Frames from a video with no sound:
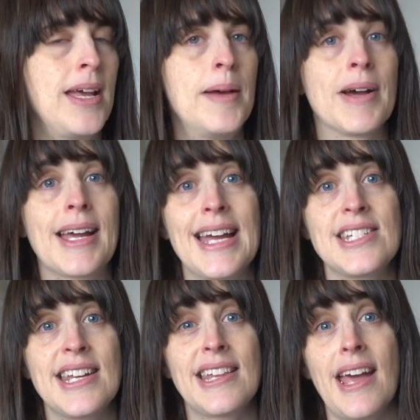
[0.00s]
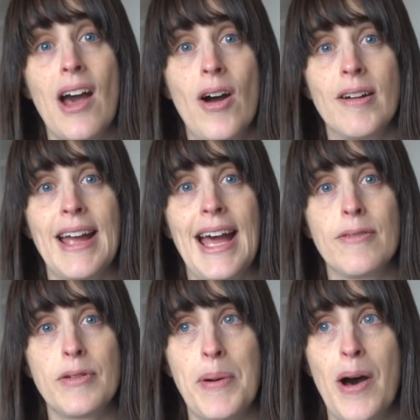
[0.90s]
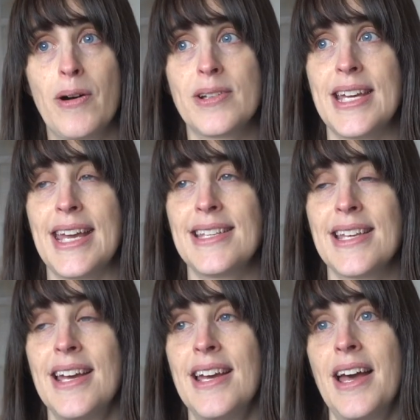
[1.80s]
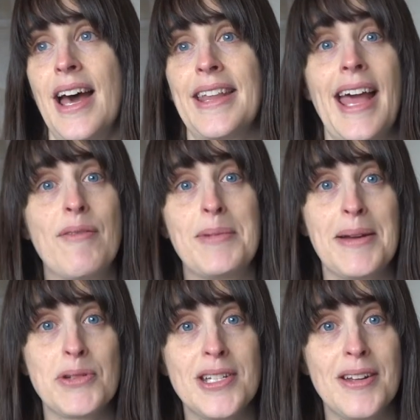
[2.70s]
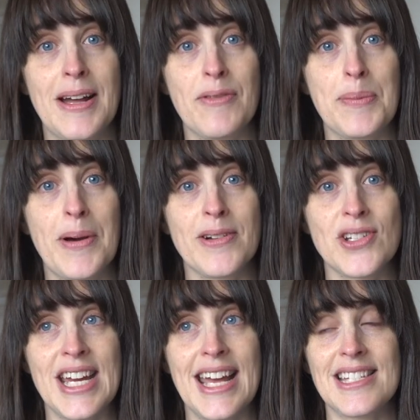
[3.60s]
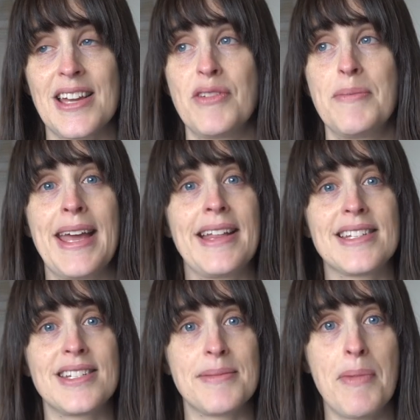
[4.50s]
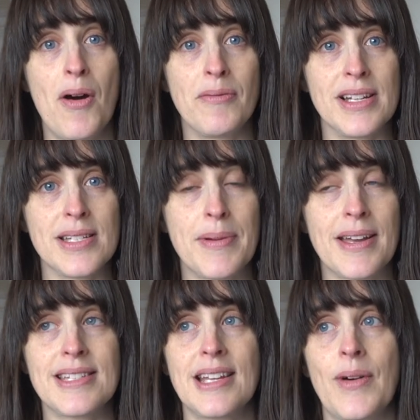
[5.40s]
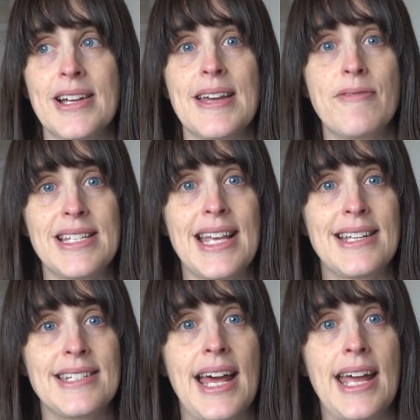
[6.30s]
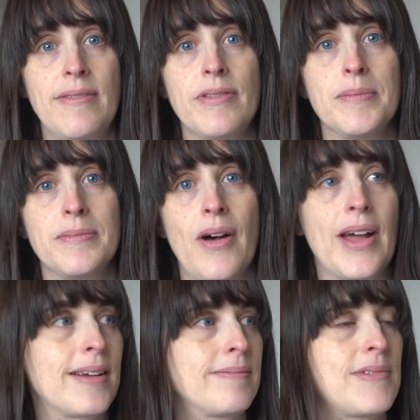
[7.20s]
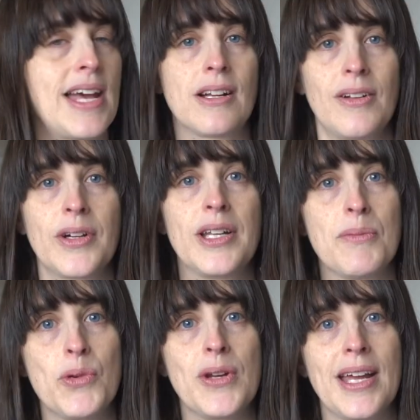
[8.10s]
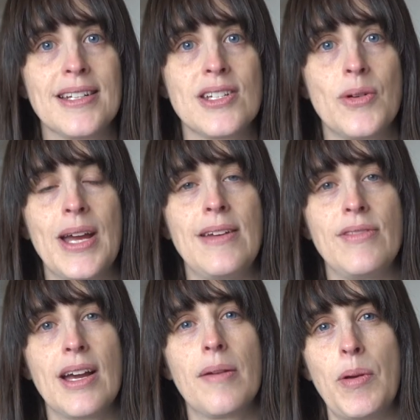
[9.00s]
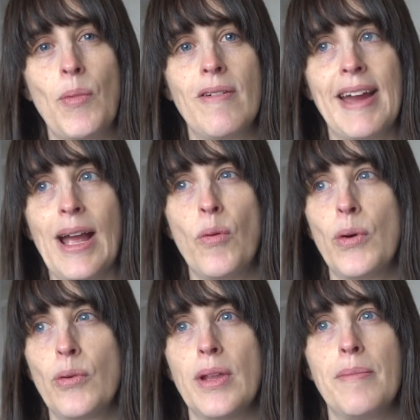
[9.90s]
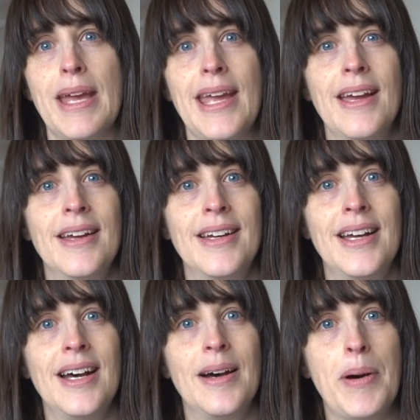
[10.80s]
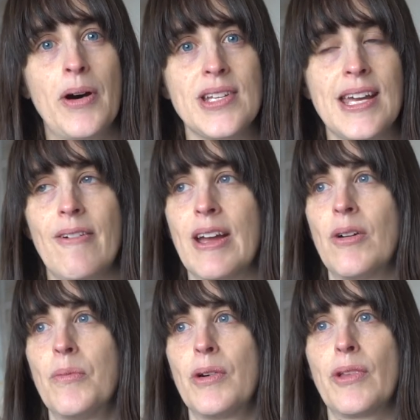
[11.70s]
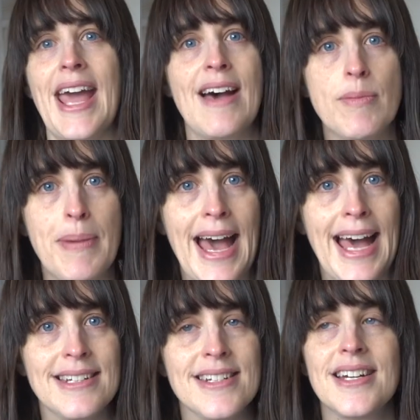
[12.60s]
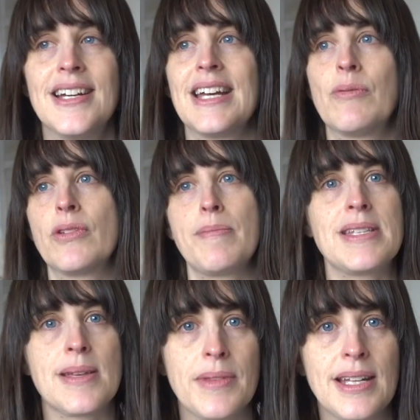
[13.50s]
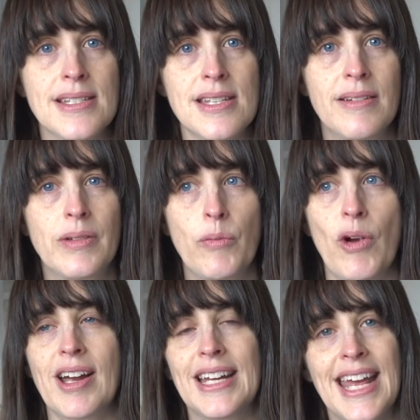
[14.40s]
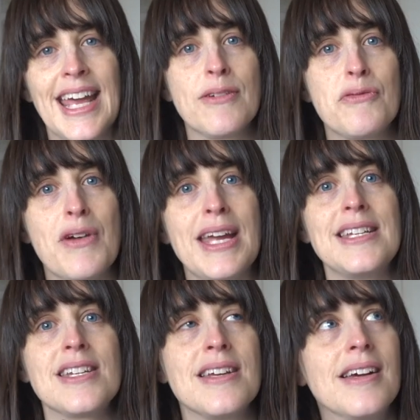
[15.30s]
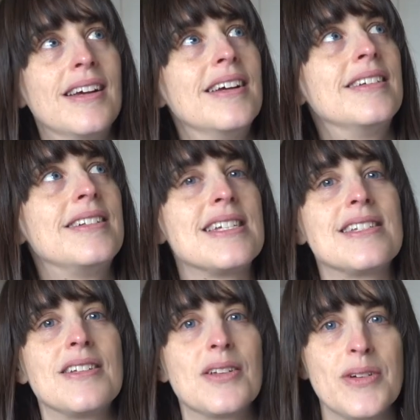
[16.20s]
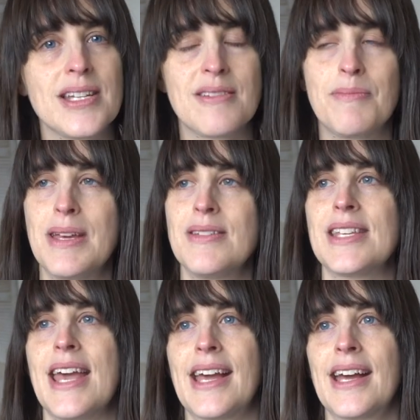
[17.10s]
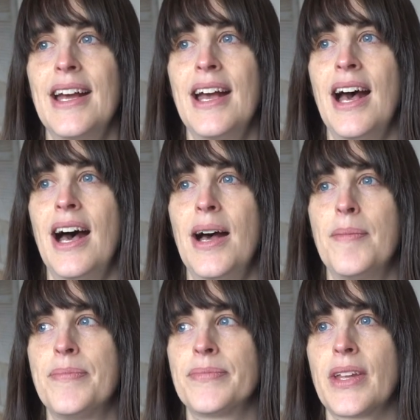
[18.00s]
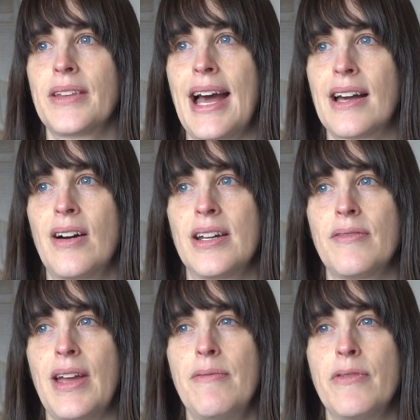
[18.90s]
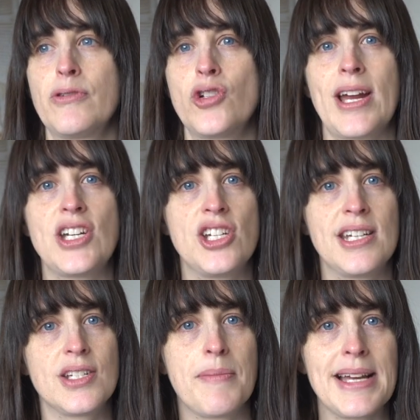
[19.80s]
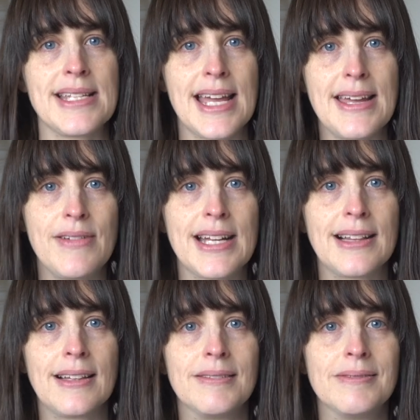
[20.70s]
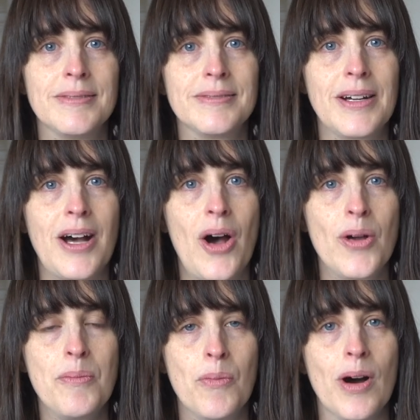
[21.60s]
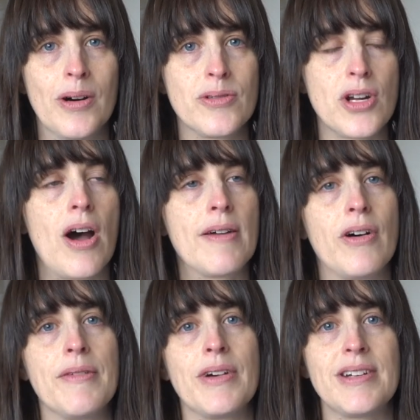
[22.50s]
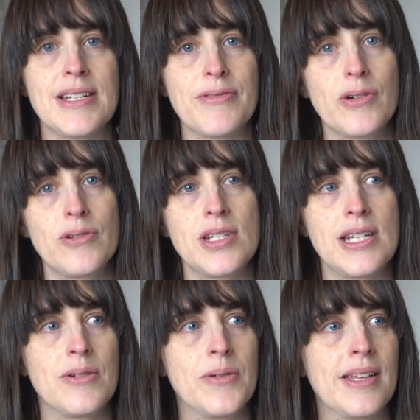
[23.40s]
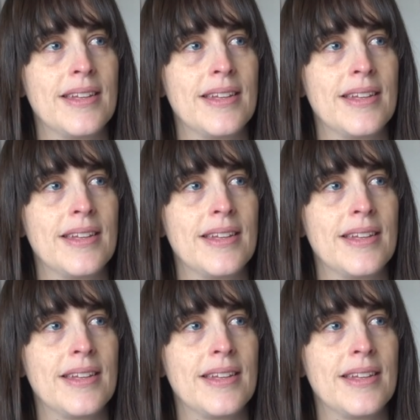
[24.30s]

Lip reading: But occasionally they hire it out for parties, and they haven't been able to do that for the past year. So for me, that's just marvellous, because otherwise every Saturday from like 10 o'clock in the morning until evening, I'd be worrying, will there be a party going on? Will they have a band? Will there be something that's where I can hear the faint, distant noise of music? That kind of infiltration into my safe little home world, I find very difficult to deal with.